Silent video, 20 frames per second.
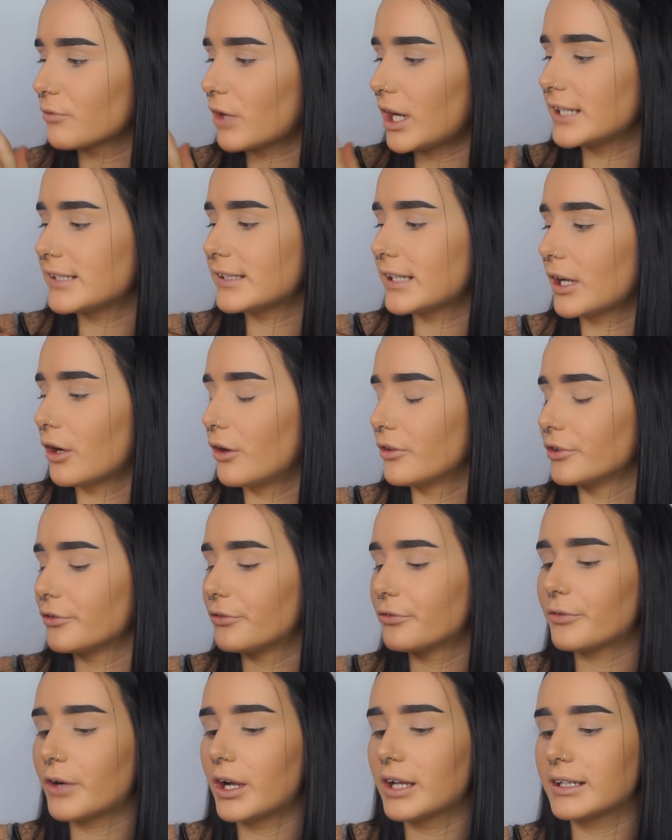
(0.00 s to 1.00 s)
writing on the
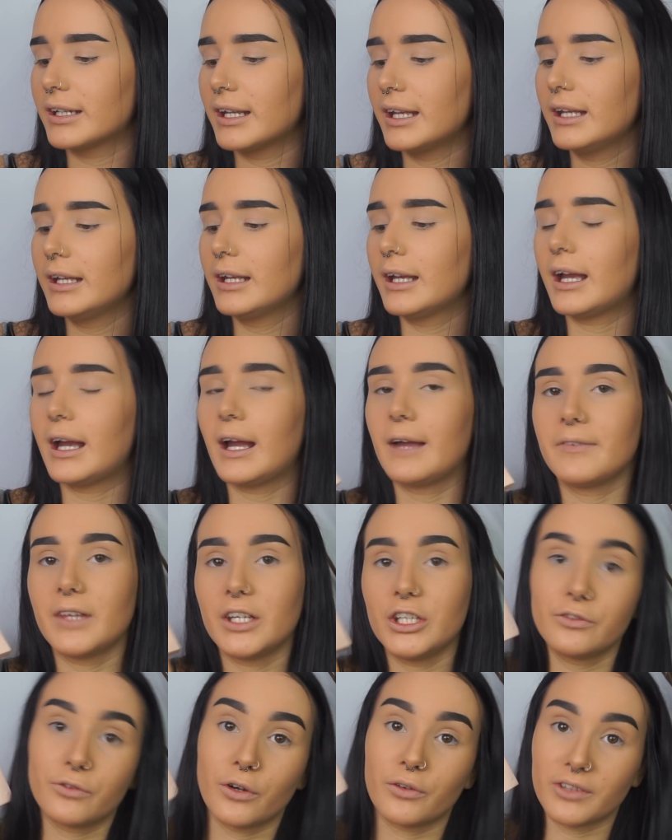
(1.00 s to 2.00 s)
front, and then
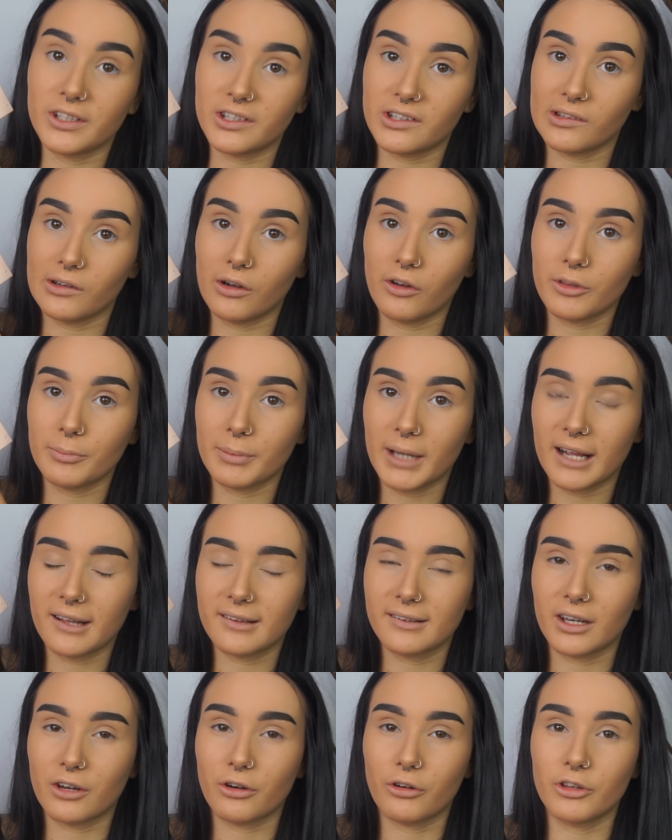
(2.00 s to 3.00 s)
you've obviously got the black
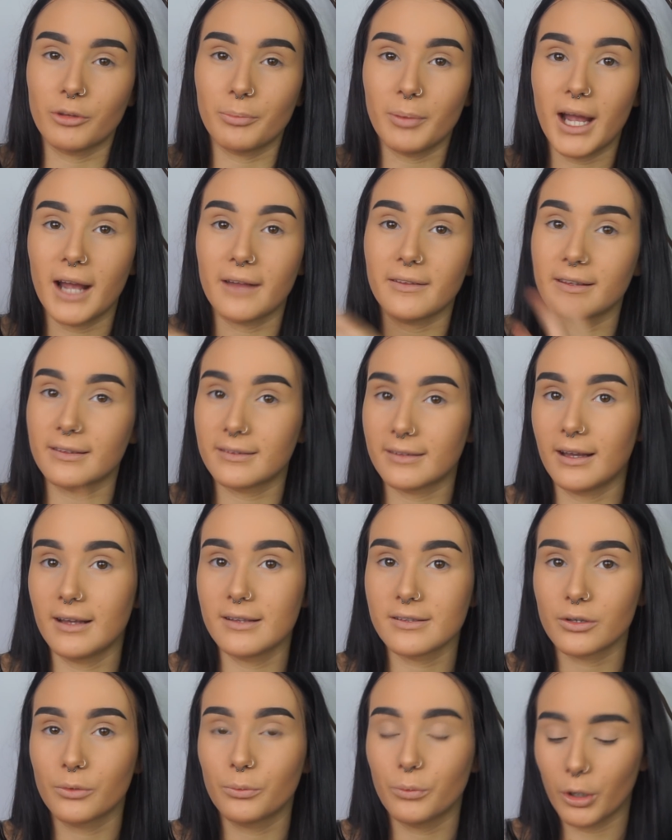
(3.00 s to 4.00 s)
sticker on the back that
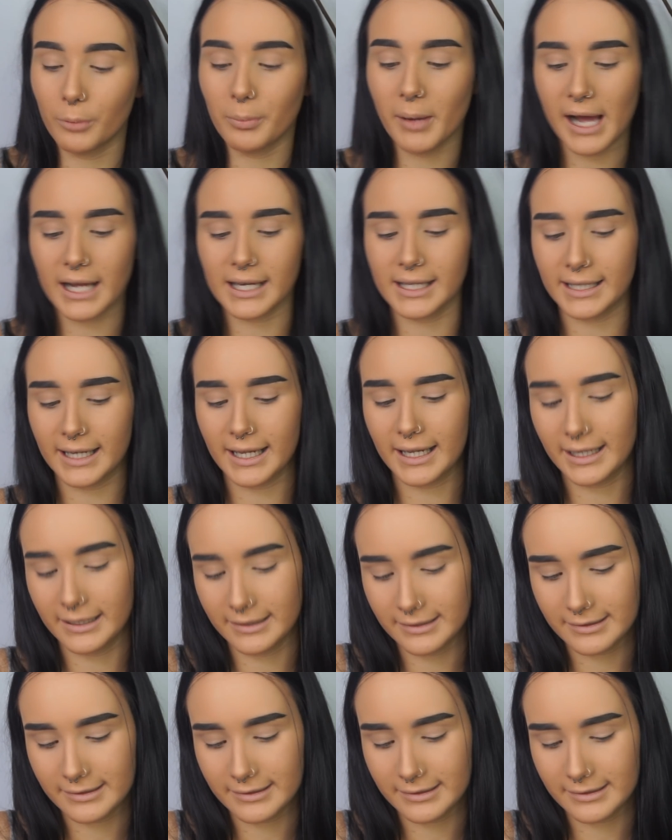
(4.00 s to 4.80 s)
says what palette it